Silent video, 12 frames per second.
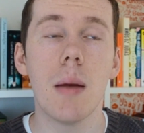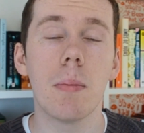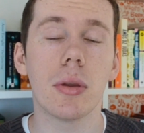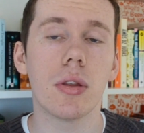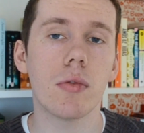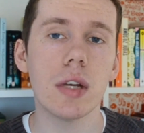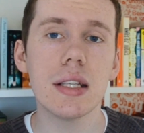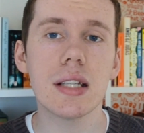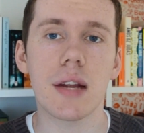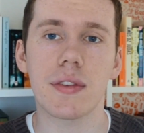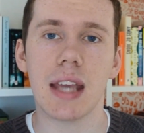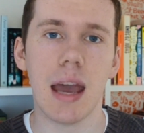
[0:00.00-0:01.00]
But the reason
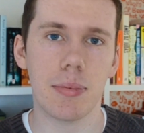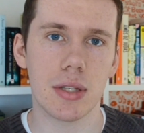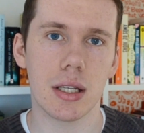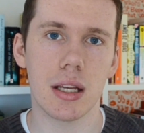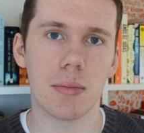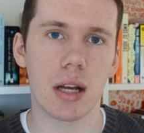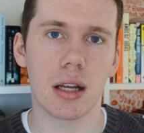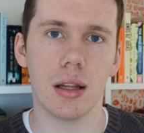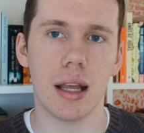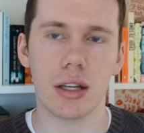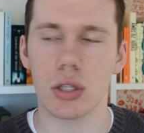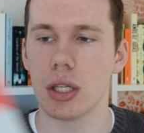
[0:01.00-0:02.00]
I've kept it in my
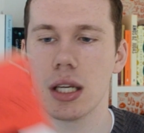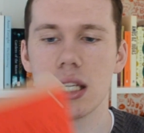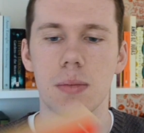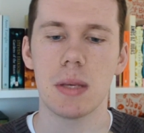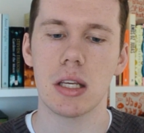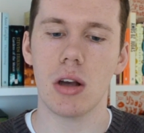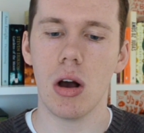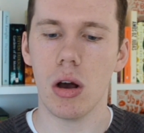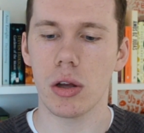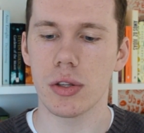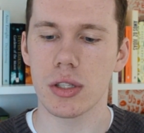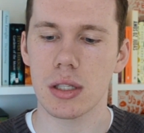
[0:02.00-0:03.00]
collection is
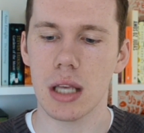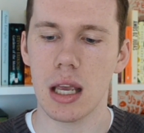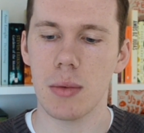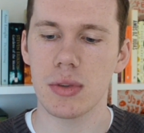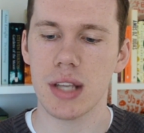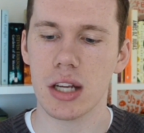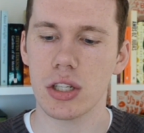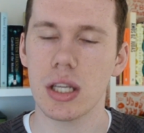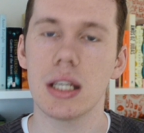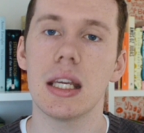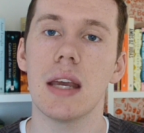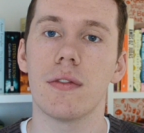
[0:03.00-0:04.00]
because it was actually a
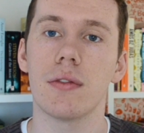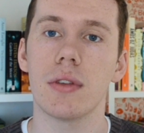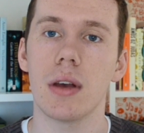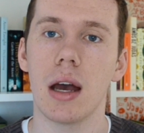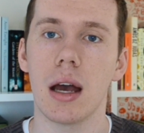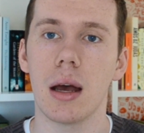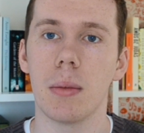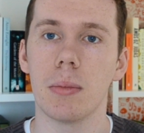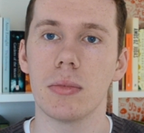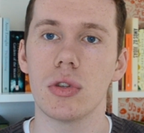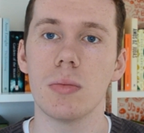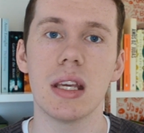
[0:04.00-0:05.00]
gift
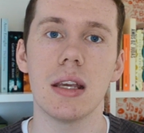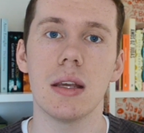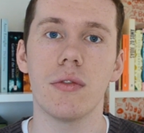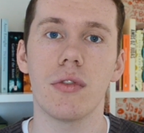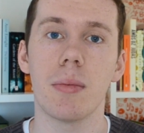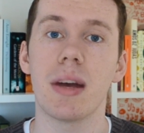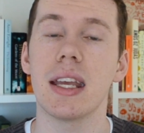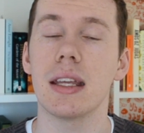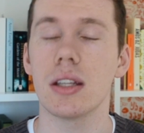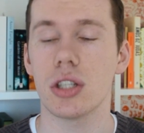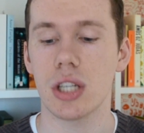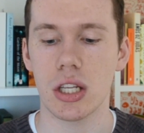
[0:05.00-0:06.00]
to me from my
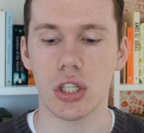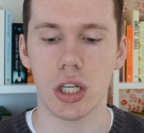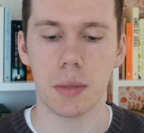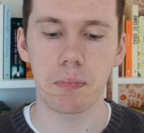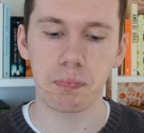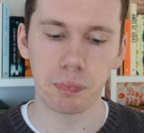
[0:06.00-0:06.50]
English teacher.